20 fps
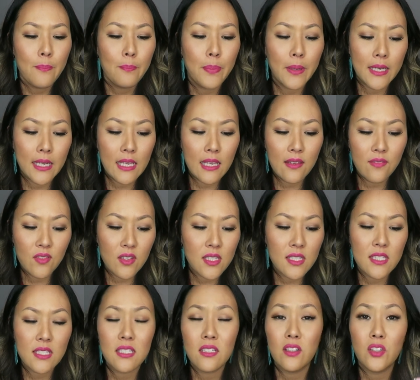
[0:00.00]
but even
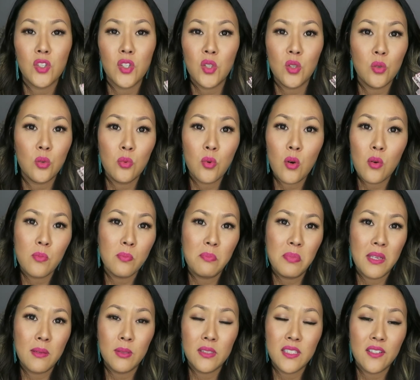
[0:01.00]
still, you won't
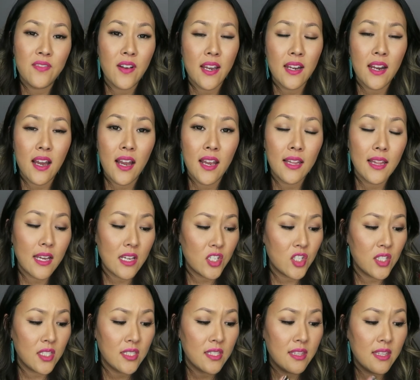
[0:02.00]
be able to find
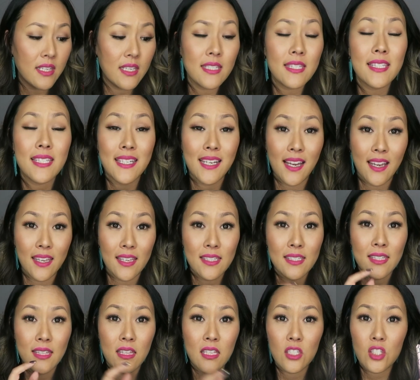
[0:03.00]
eyelashes this
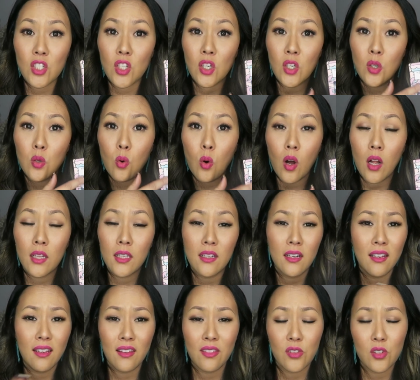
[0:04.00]
nice, this good
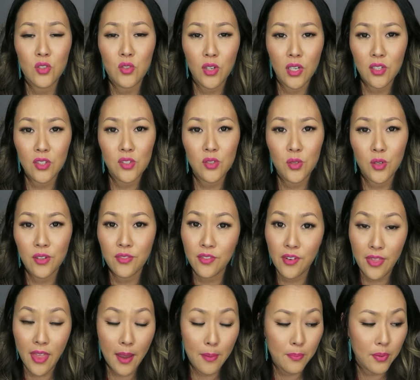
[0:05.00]
quality in the drugstore
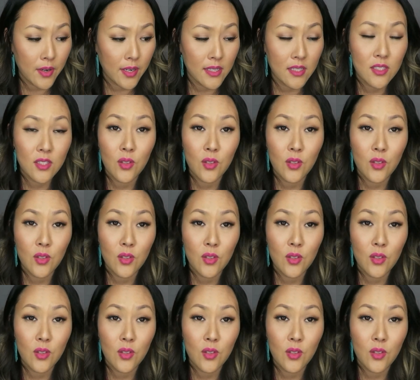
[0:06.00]
for that price.